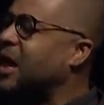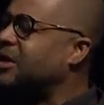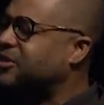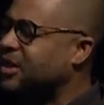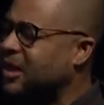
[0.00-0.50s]

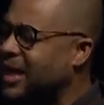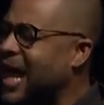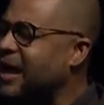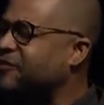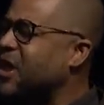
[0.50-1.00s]
unto
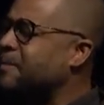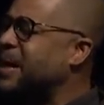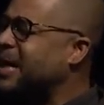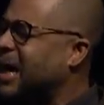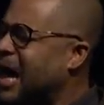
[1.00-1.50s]
life
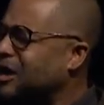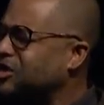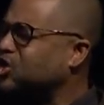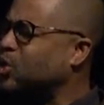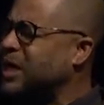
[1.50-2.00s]

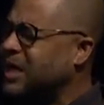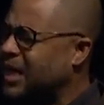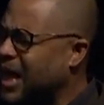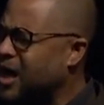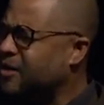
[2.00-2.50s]
because we
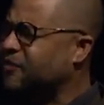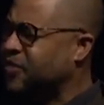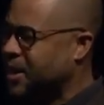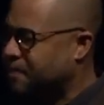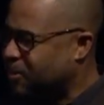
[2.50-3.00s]
love
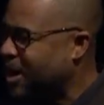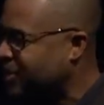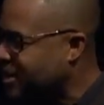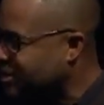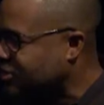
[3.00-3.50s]
the
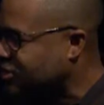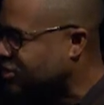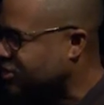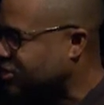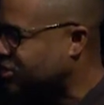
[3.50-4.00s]

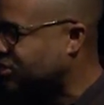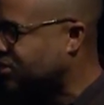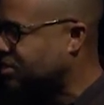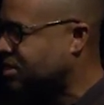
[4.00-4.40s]
brothers.